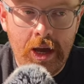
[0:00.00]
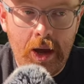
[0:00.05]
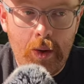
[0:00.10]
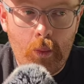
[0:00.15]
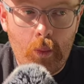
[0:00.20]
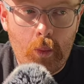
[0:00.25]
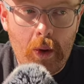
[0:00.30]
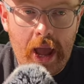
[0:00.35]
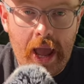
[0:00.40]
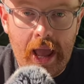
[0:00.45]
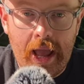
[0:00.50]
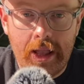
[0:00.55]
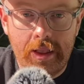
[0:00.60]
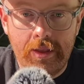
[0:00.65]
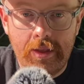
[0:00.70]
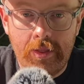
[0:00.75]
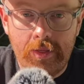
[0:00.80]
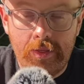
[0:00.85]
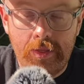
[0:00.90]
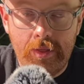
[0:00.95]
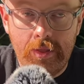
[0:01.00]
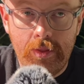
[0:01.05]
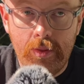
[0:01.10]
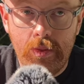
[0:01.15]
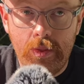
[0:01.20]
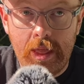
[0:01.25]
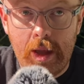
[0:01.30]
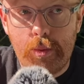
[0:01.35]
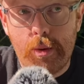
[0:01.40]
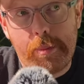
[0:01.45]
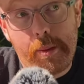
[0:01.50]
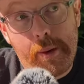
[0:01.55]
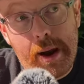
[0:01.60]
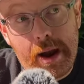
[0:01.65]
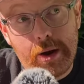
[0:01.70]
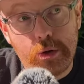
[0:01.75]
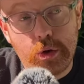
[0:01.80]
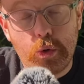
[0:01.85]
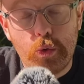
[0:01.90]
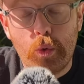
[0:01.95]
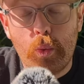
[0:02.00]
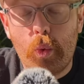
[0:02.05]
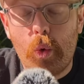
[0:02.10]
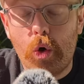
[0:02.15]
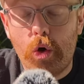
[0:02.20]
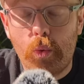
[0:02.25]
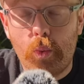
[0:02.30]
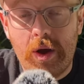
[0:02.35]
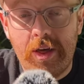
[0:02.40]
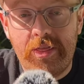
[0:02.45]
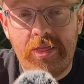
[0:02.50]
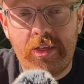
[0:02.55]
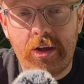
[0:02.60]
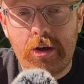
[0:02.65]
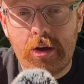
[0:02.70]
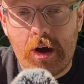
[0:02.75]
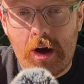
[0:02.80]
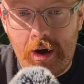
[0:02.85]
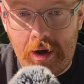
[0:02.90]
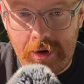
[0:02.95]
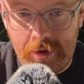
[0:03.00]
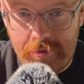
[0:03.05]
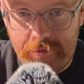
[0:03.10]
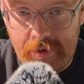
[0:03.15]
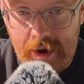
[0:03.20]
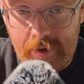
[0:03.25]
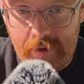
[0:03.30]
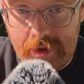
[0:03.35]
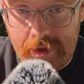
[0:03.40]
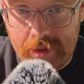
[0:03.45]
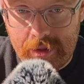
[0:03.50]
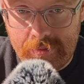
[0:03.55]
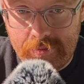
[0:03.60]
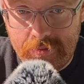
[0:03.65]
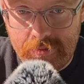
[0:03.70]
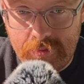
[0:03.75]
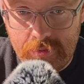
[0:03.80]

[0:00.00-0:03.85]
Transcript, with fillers: when they were preparing to go to war with the Connaught fairies.